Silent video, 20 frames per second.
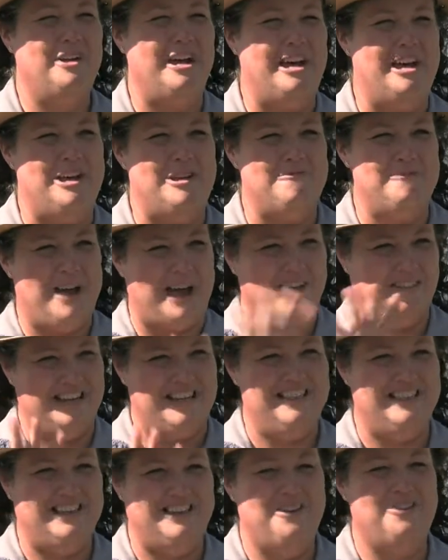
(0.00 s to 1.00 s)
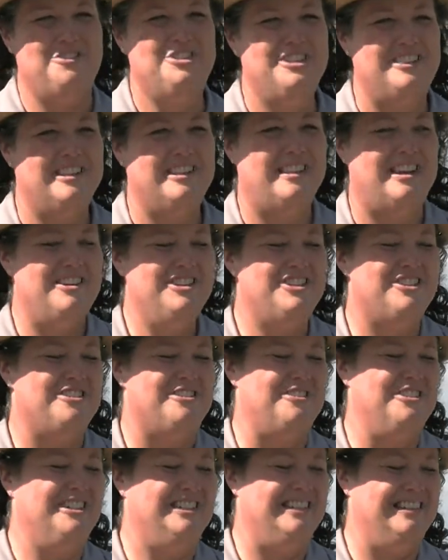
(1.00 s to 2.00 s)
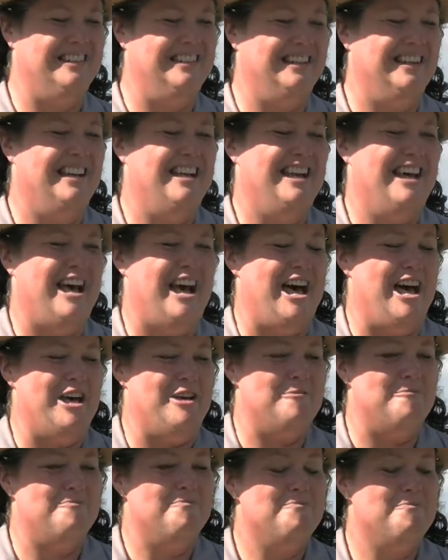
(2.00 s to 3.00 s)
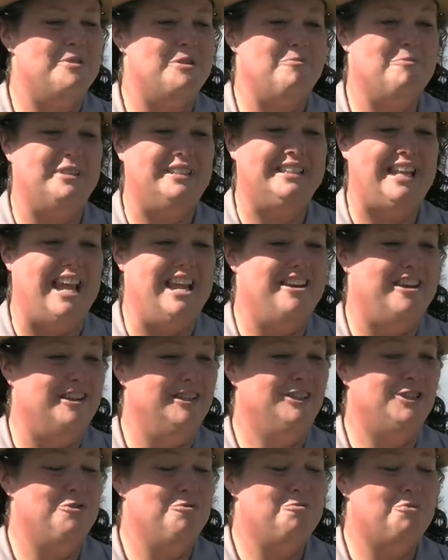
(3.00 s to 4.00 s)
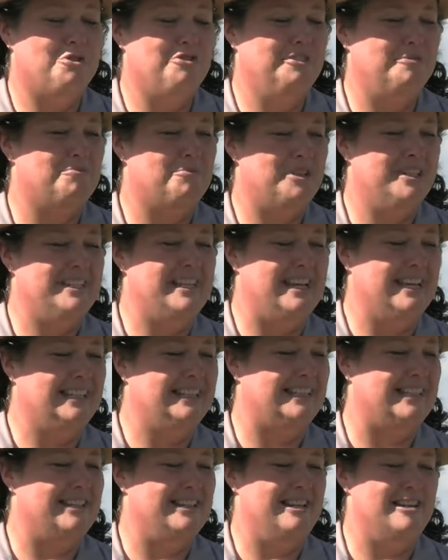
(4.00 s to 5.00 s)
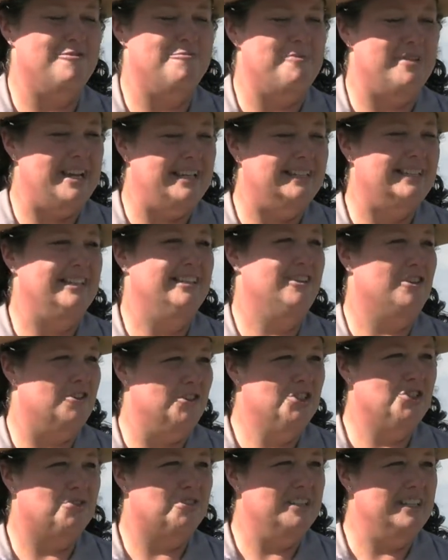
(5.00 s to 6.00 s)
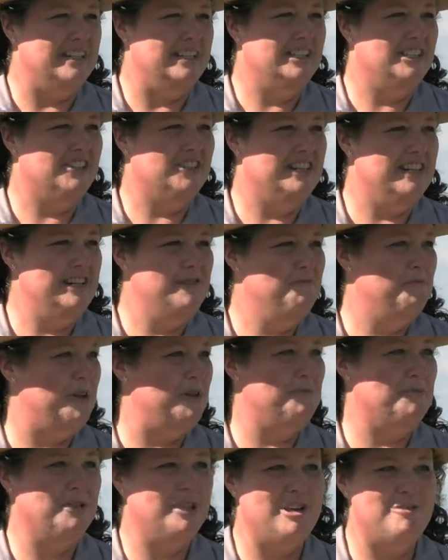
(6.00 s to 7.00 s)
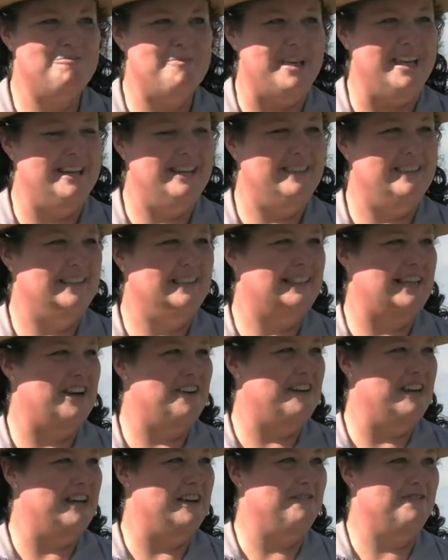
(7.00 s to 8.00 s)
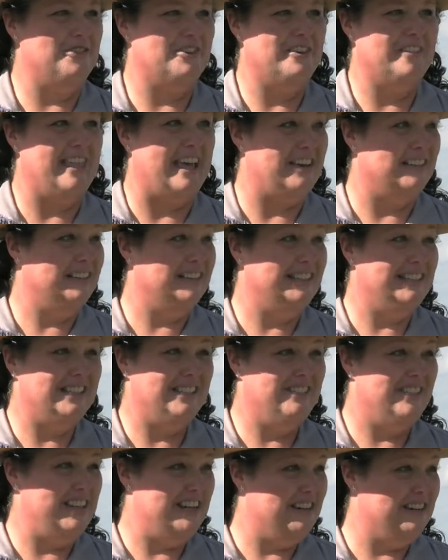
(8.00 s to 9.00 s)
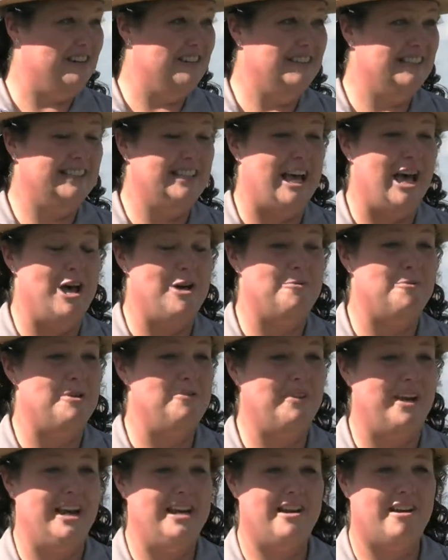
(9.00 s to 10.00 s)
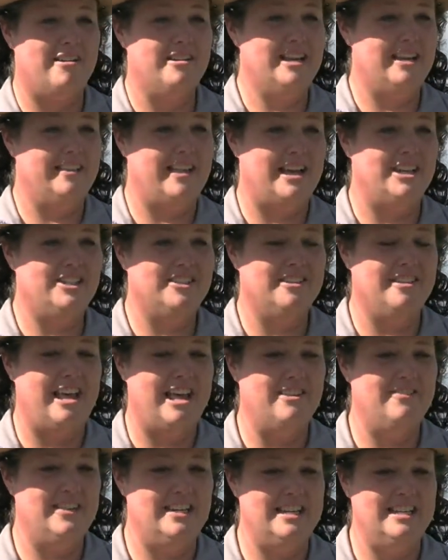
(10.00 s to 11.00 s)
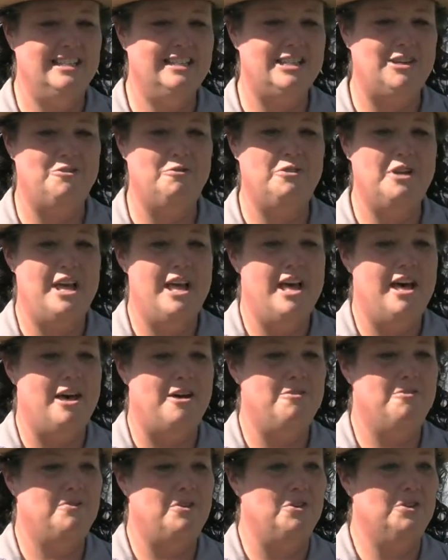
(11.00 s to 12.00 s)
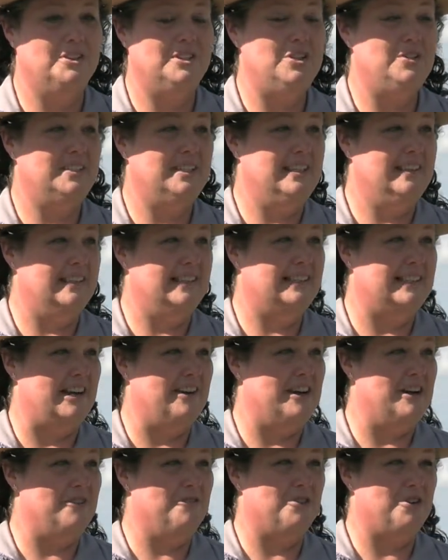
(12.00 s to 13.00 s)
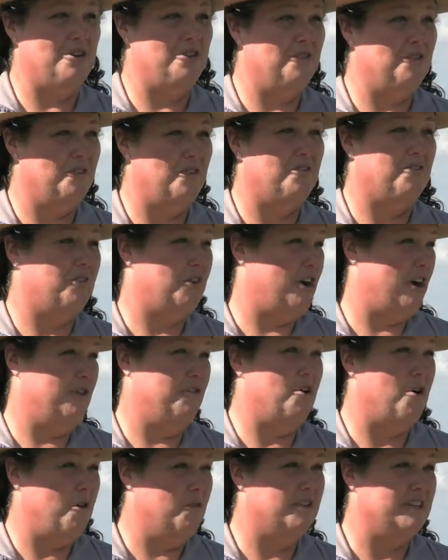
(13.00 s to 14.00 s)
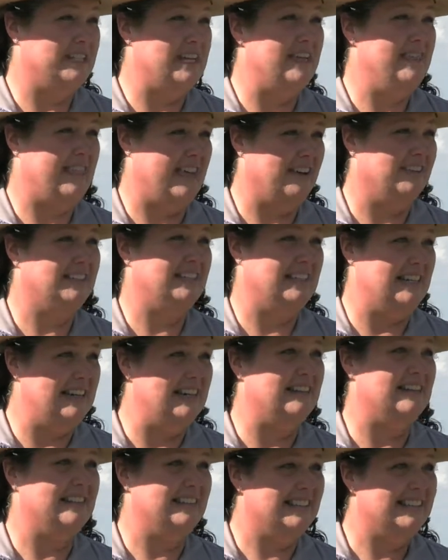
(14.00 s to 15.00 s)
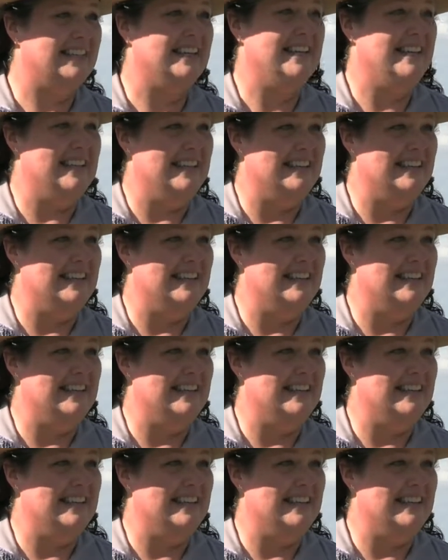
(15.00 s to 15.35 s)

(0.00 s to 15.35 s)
out in the larger ocean. But Biscayne also protects an amazing cultural history. People have been in this area for thousands of years. We find archaeological evidence of folks using this area for over 10,000 years.